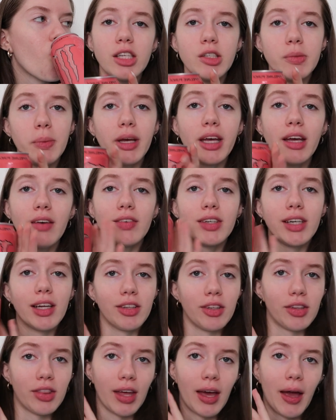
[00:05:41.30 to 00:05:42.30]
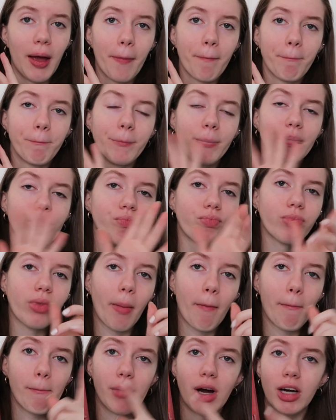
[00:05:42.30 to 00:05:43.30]
Speaking of another thing,
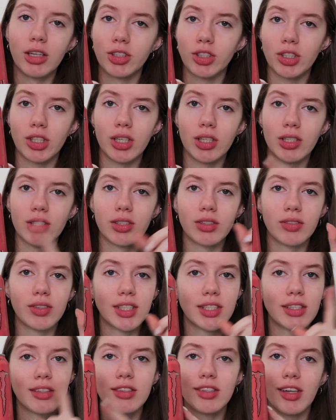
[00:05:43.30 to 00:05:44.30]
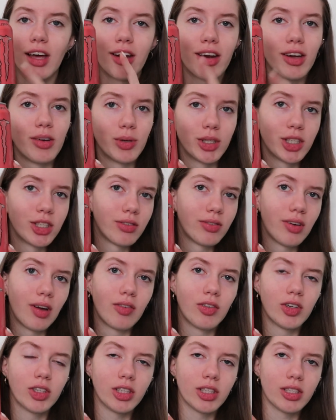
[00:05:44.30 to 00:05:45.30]
monsters. This is not a winter
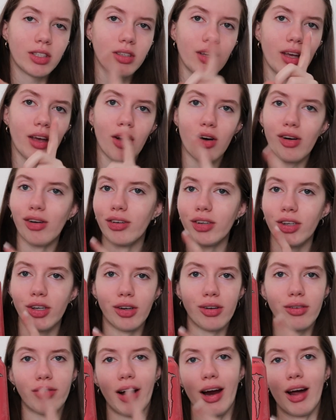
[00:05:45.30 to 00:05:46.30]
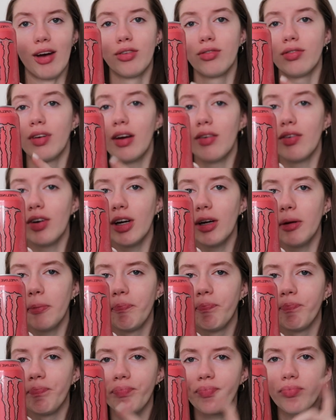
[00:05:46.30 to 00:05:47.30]
favorite, this is a all year round favorite.
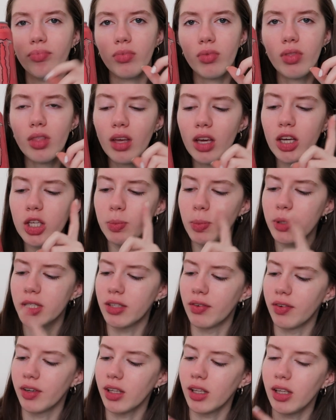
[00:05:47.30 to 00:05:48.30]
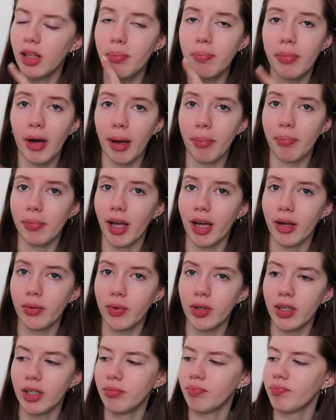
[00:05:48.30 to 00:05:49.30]
Specifically the pipeline
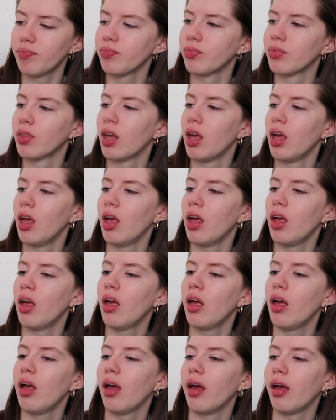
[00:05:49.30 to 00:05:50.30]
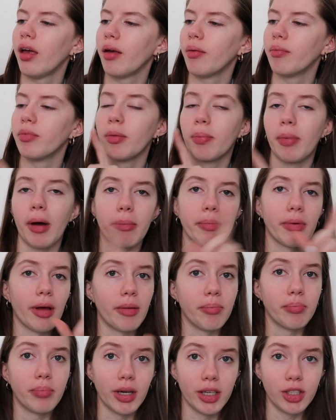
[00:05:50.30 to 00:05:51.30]
one, the
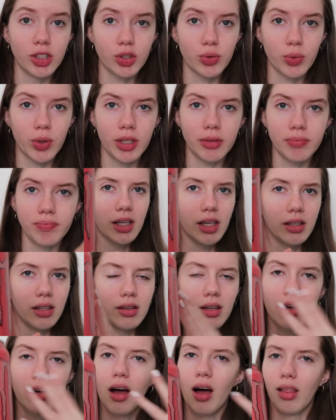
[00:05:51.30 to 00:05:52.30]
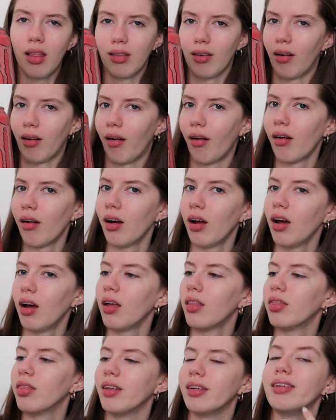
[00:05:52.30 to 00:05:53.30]
pipeline punch one, the color,
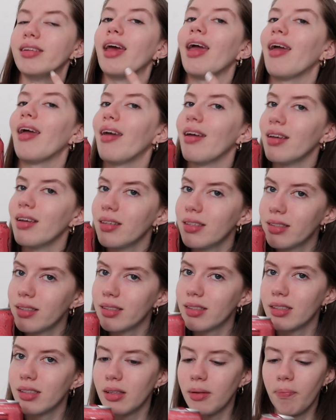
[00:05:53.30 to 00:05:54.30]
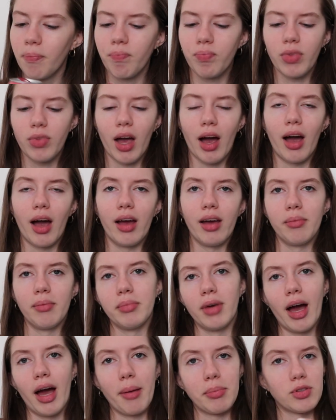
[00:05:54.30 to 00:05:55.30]
the taste.
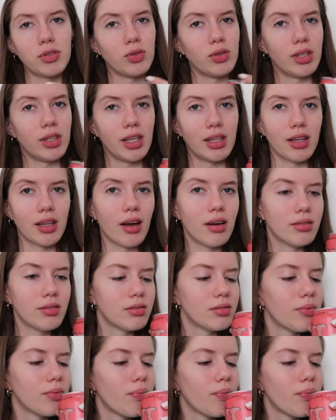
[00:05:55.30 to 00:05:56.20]
I'm absolutely in love.